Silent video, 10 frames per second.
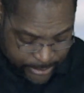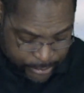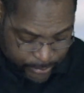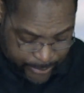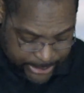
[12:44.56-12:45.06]

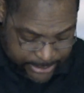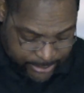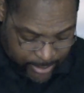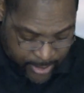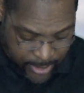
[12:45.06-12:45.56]
To
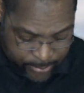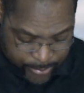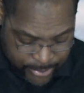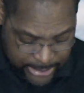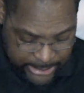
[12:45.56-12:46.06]
please God,
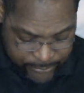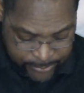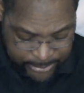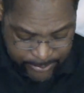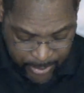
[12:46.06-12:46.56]

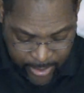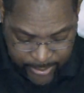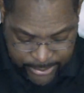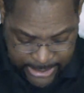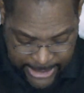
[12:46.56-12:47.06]
believers must
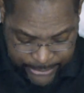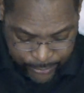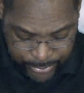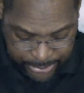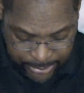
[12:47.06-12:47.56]

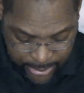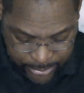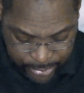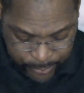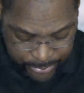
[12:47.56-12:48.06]
prioritize treating
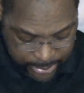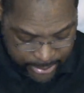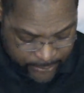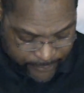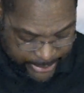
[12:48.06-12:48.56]
others with
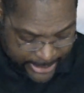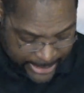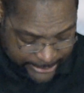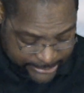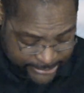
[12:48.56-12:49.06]
love and
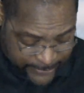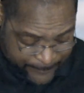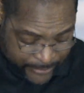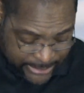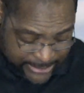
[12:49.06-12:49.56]
kindness.
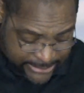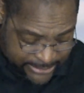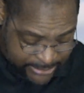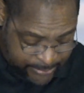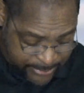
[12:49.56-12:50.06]

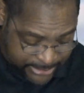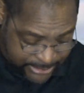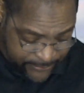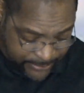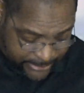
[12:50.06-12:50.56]

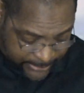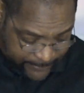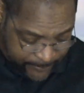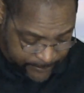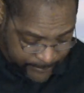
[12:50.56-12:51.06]

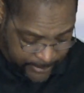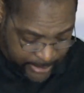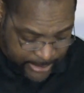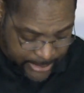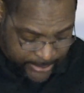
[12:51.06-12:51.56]
Specifically,
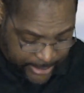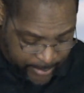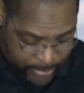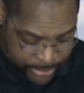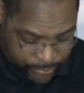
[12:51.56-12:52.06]

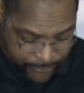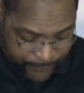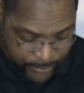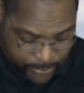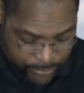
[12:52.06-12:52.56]
they must
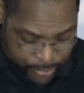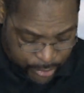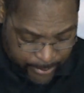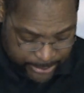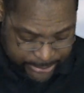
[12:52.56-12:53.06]
refuse
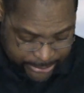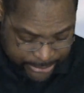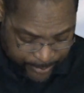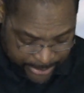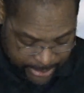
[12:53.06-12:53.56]
to
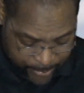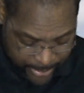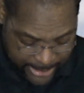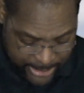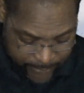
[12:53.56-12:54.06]
participate in
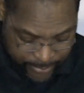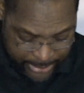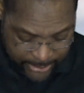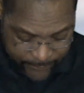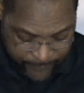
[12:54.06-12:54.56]
behavior
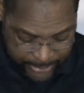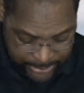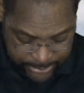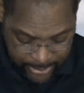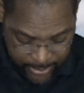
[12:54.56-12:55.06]
that
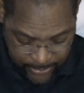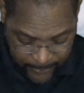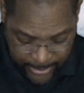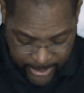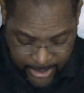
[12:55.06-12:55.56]
offends
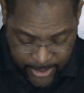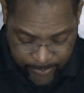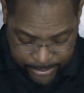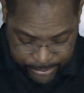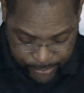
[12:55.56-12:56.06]
God,
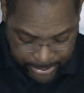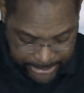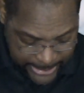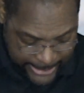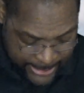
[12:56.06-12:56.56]

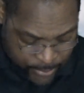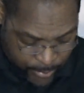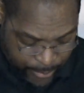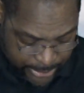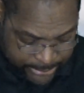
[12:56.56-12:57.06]
mistreating and
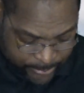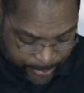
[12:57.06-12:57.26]
oppressing